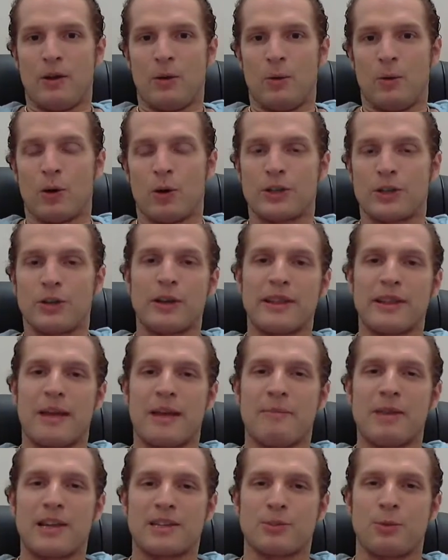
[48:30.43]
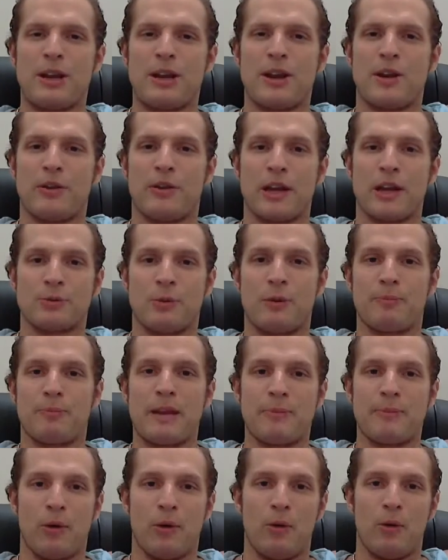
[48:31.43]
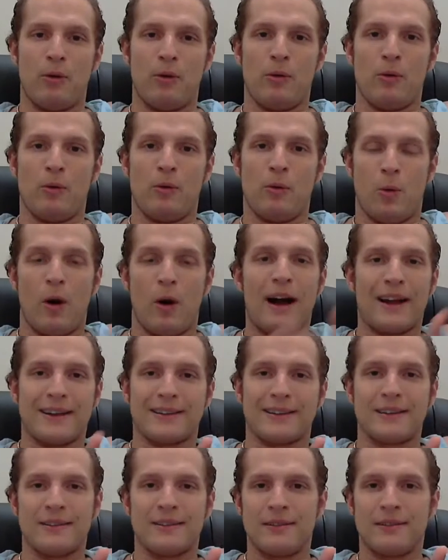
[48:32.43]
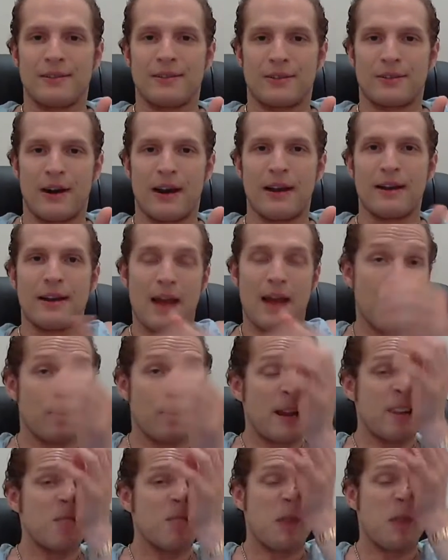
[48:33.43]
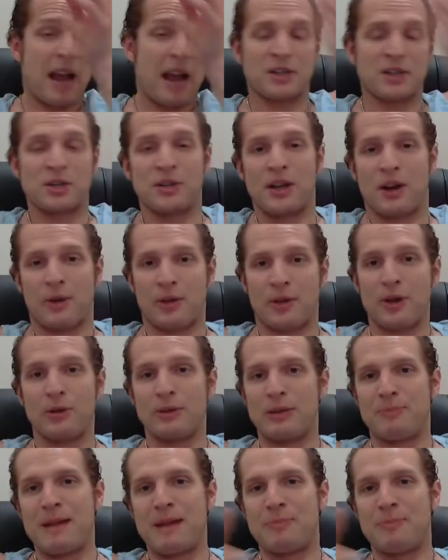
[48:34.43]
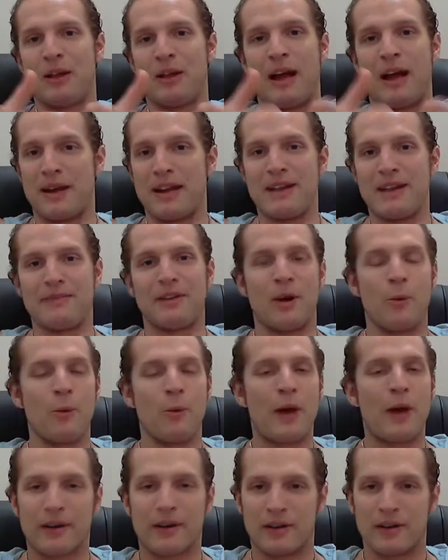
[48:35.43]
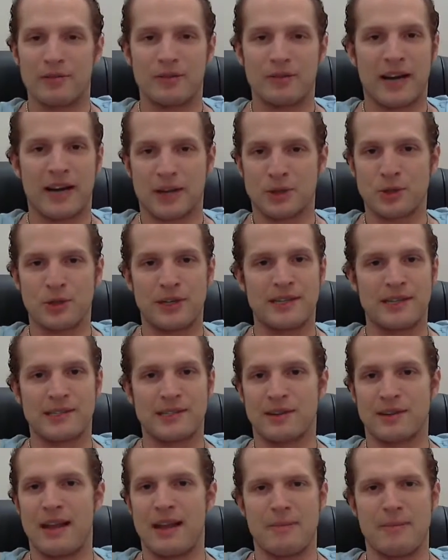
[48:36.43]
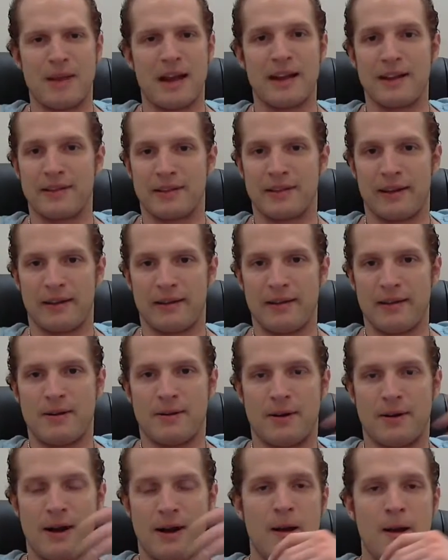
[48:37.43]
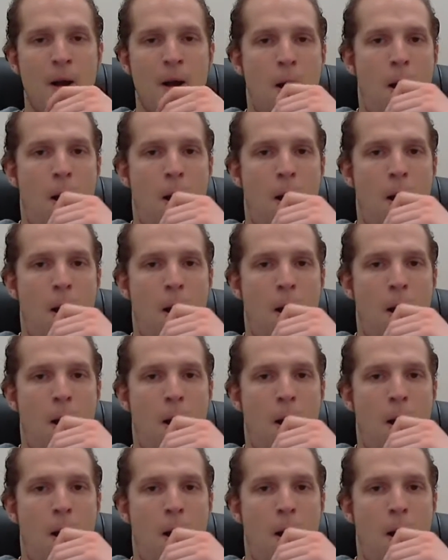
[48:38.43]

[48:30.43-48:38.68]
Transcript: we're doing that because we know that's what people want, right? And we actually are the only people I'm even aware of that actually disclaim anything, right?